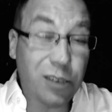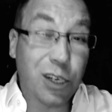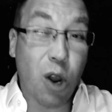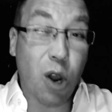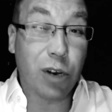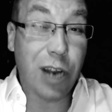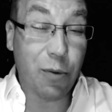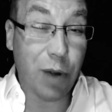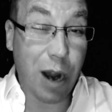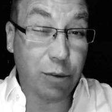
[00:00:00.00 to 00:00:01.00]
to
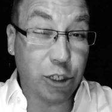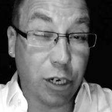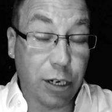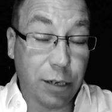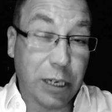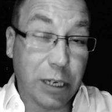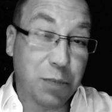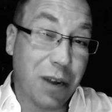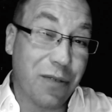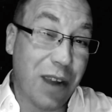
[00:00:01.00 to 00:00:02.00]
cocaine when I was younger
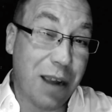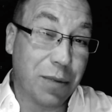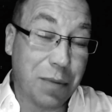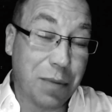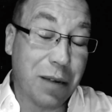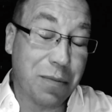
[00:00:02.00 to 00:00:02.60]
because my family,